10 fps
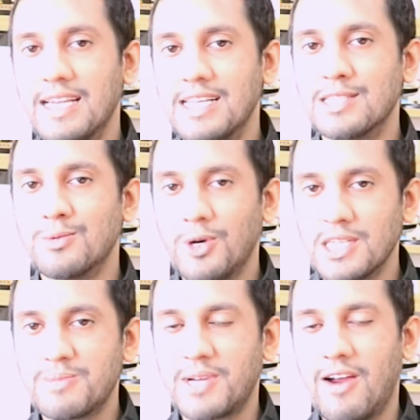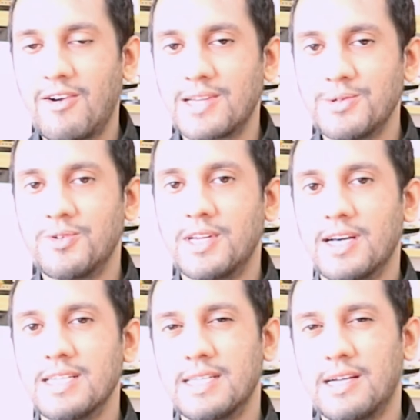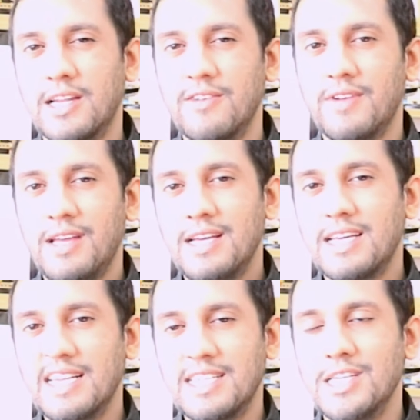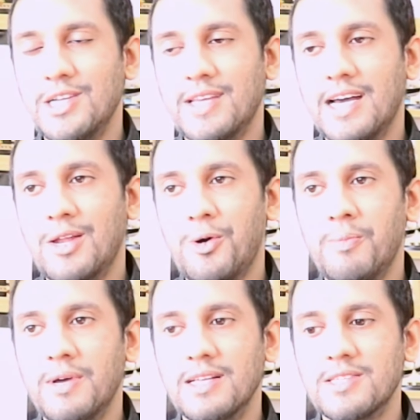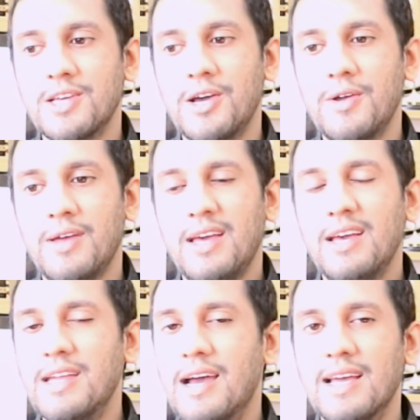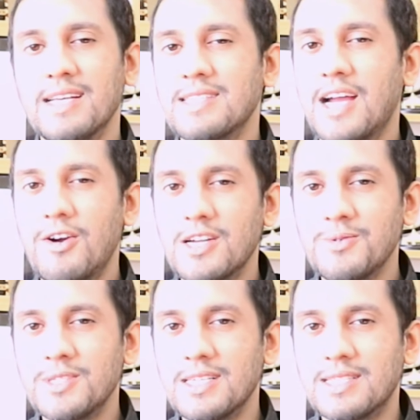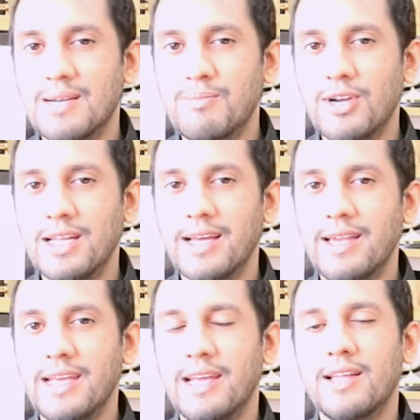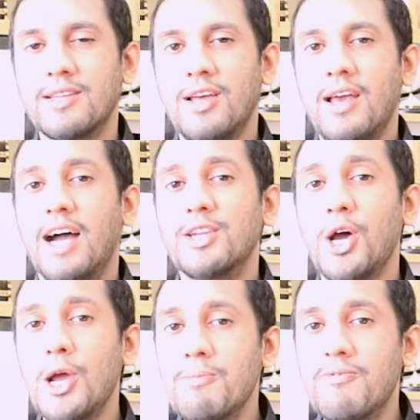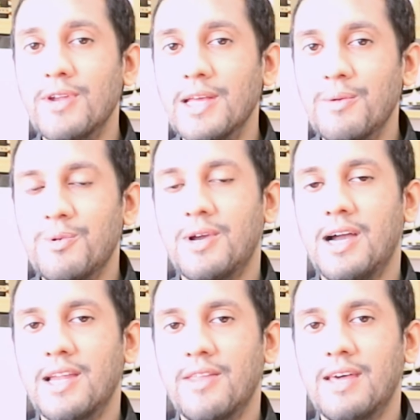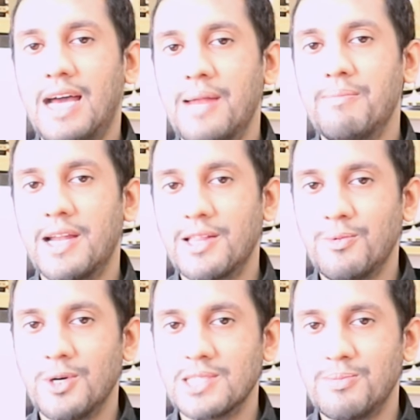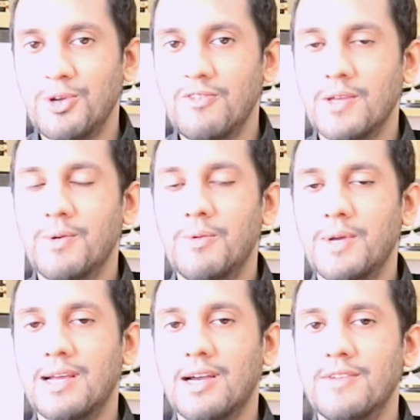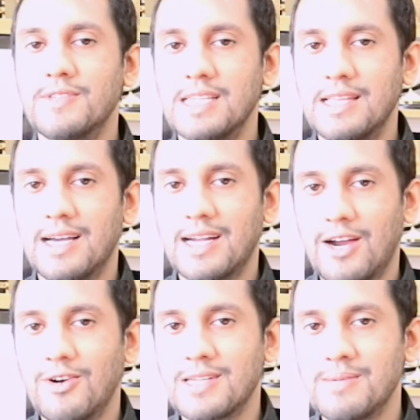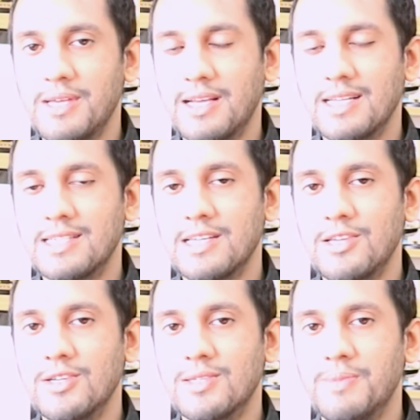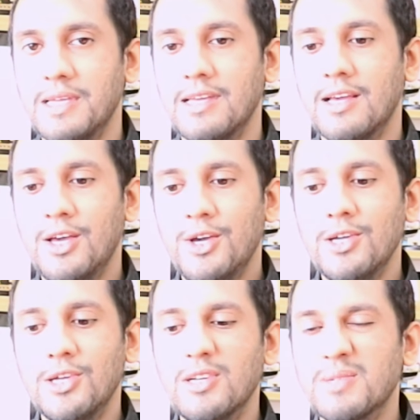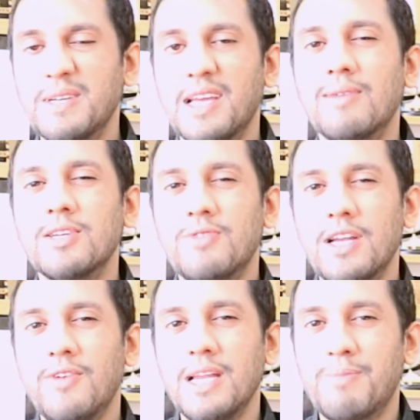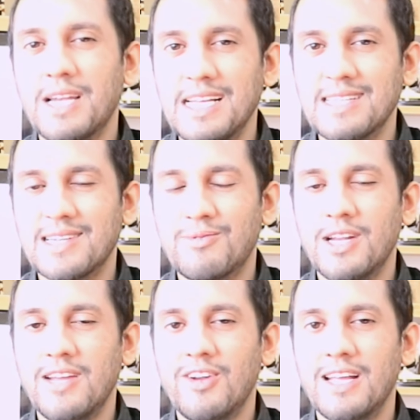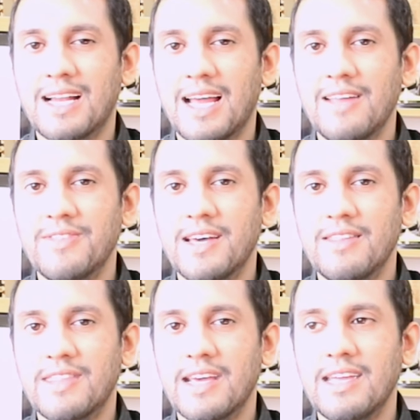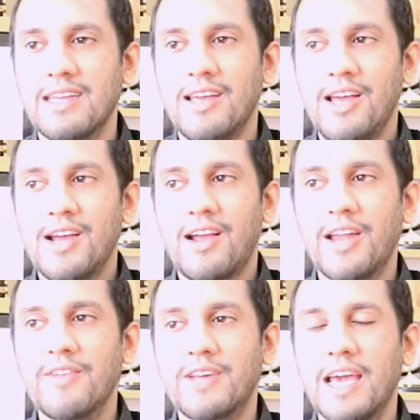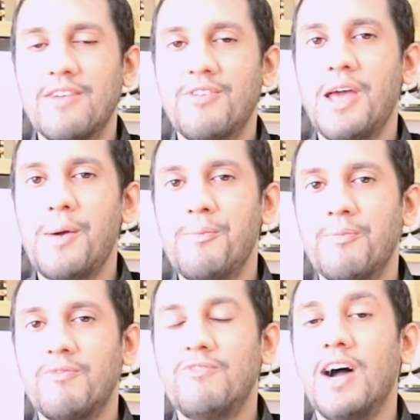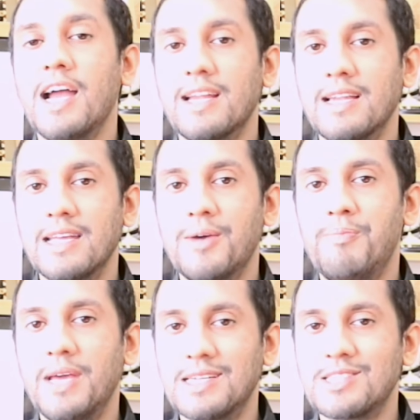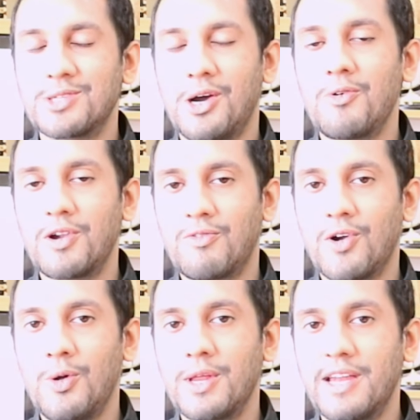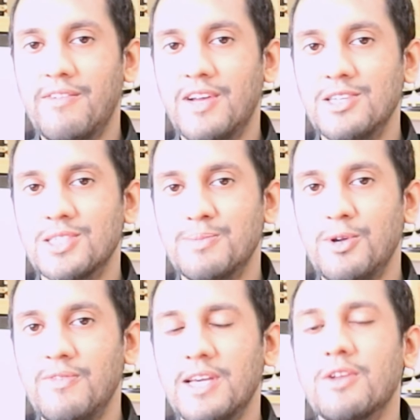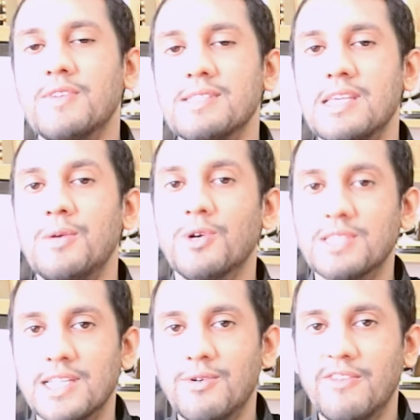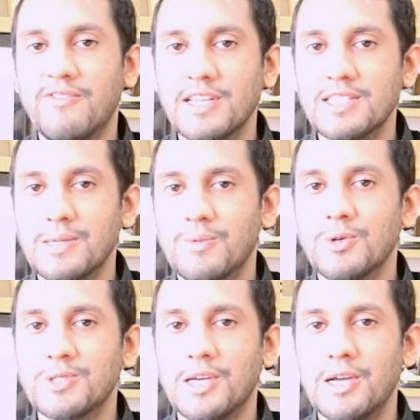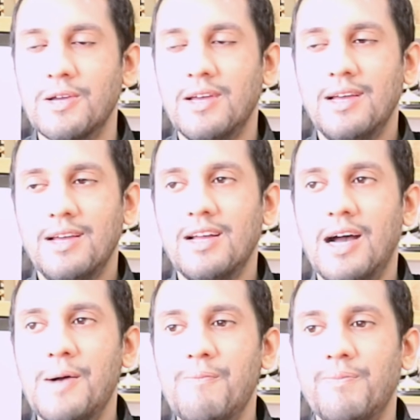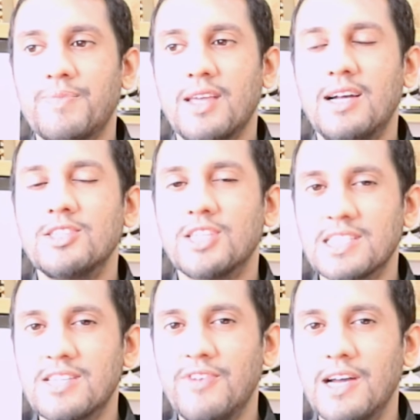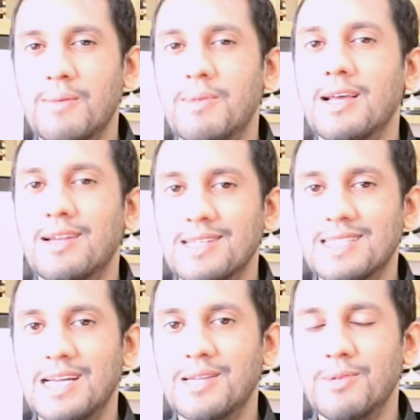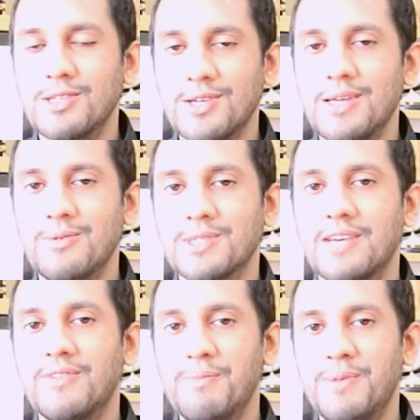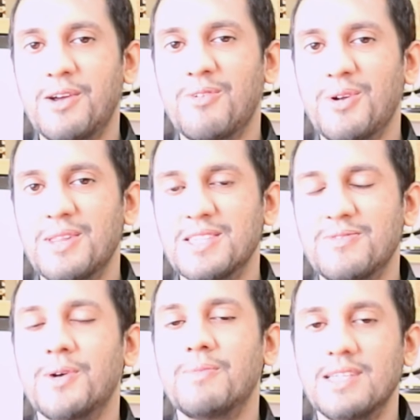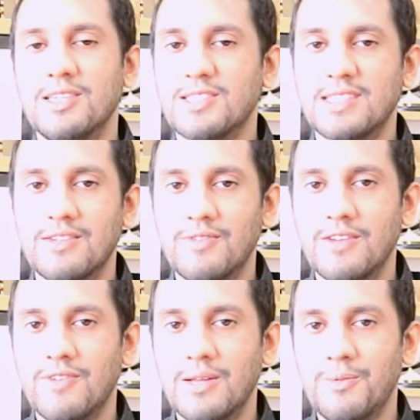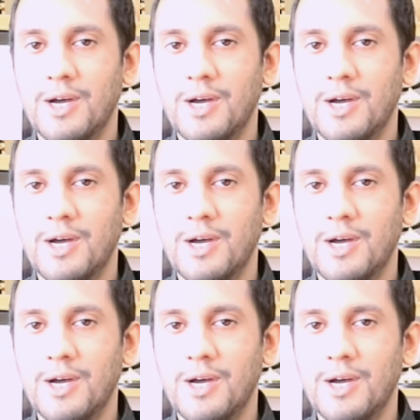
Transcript: Lilly's Wasp character was really nice. They kind of continue that a little bit. So yeah, his character was just done brilliantly, and, and hopefully we'll get another Ant-Man and the Wasp movie where we can kind of see that character being continued to be used. But yeah, I'm just really, really pleased and really, really glad that they kind of gave him finally a big starring role in an Avengers movie, and obviously he wasn't there in Infinity War, so um, justifiably, understandably so, he was given a bigger role in this film, and he just did it really, really